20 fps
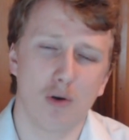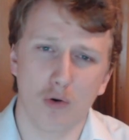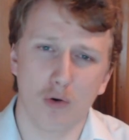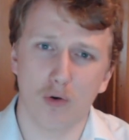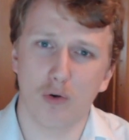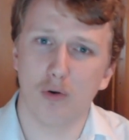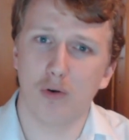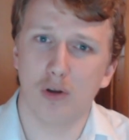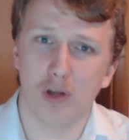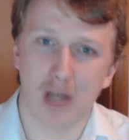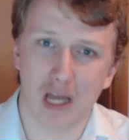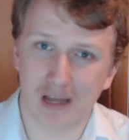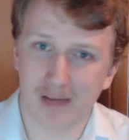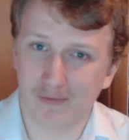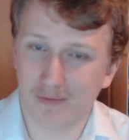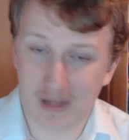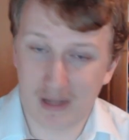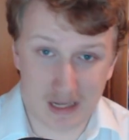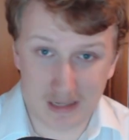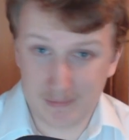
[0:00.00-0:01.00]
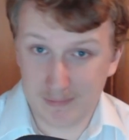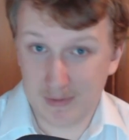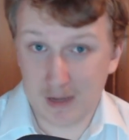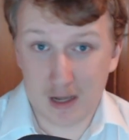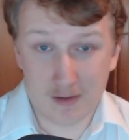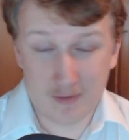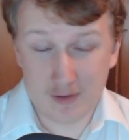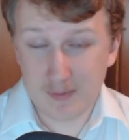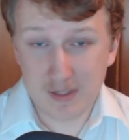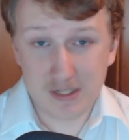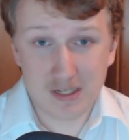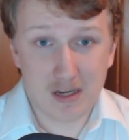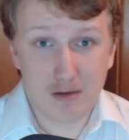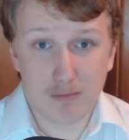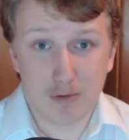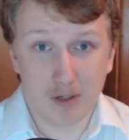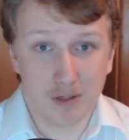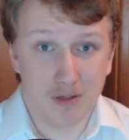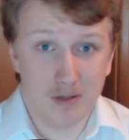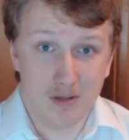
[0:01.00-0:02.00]
Or have I missed
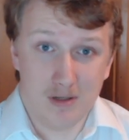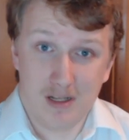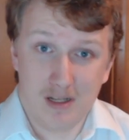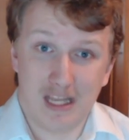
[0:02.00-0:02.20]
anyone?